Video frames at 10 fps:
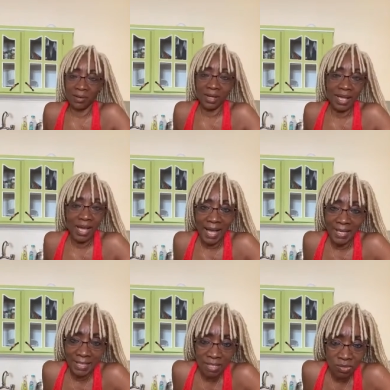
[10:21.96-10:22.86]
with
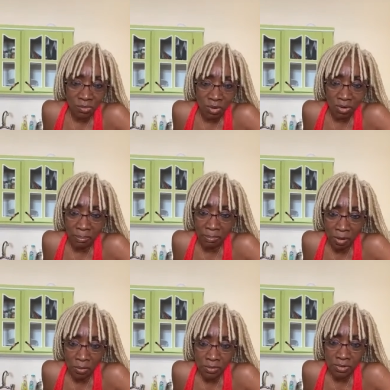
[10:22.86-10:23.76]
garlic.
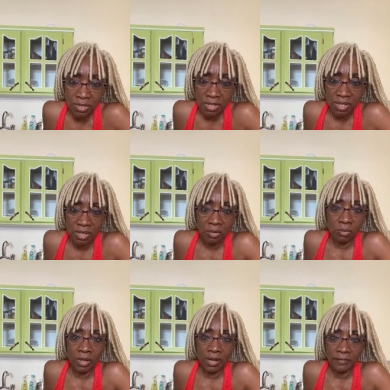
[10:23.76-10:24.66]
Not
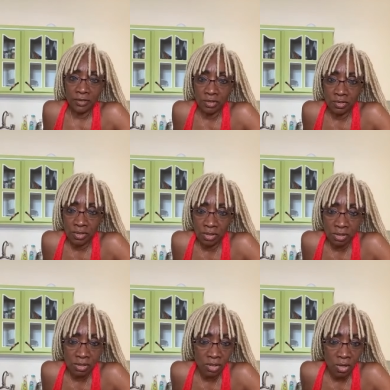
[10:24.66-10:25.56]
garlic,
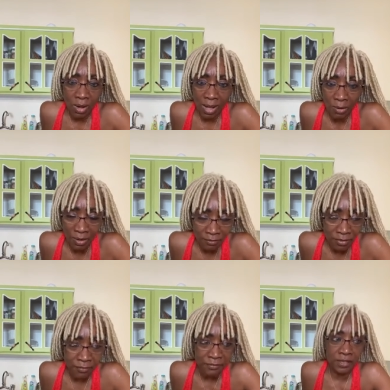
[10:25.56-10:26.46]
garlique,
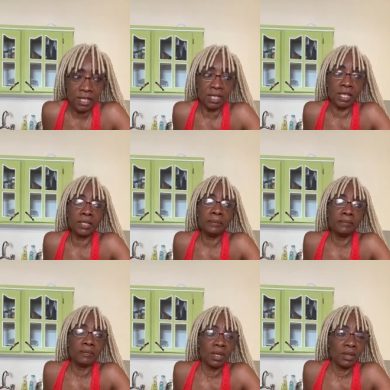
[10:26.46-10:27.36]
which is my
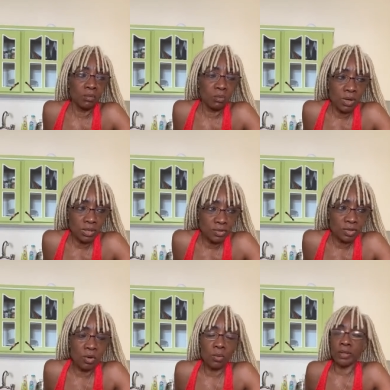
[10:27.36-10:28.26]
ginger
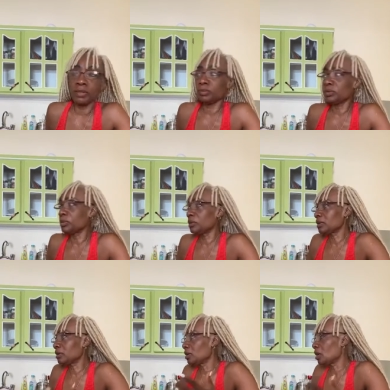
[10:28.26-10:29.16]

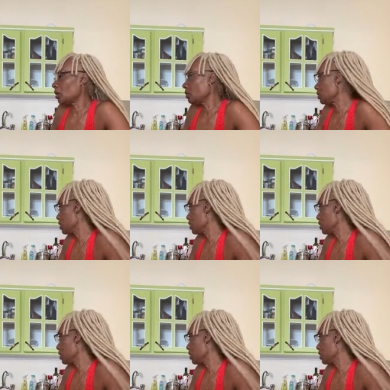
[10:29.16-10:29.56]
garlic